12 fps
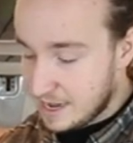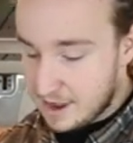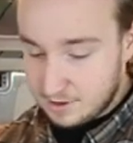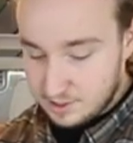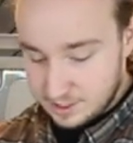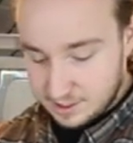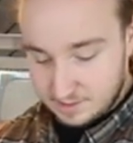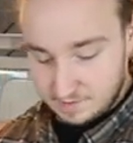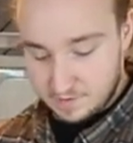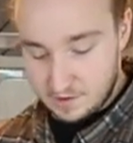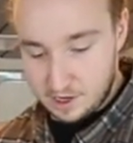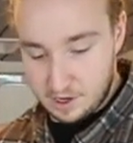down so that
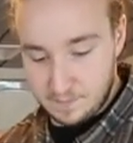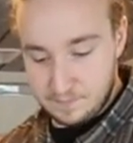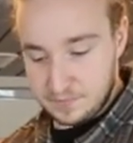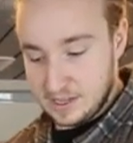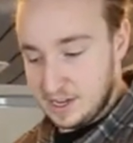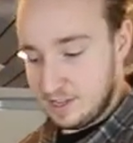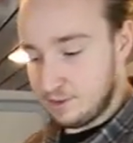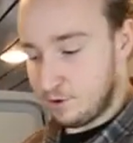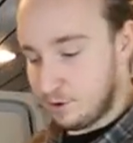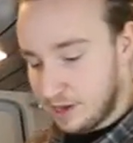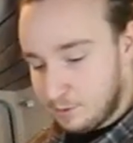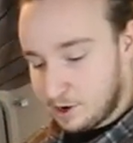doesn't fall. And their
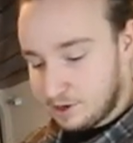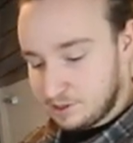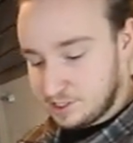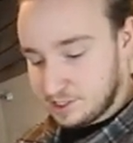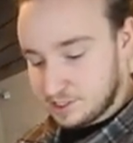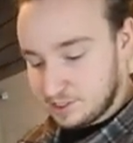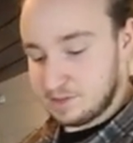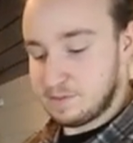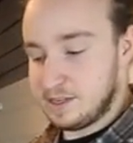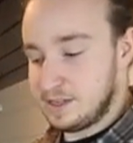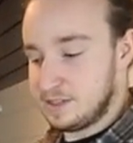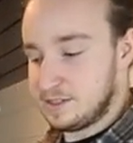gray water
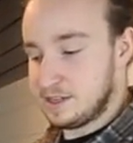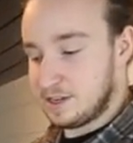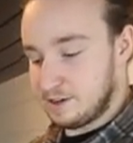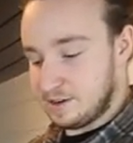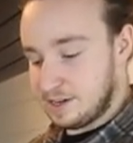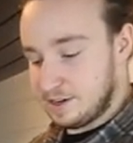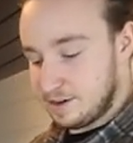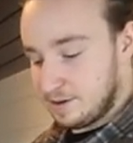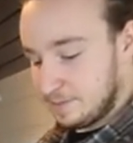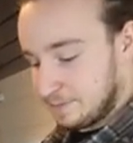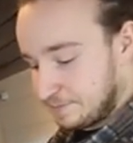system is under here.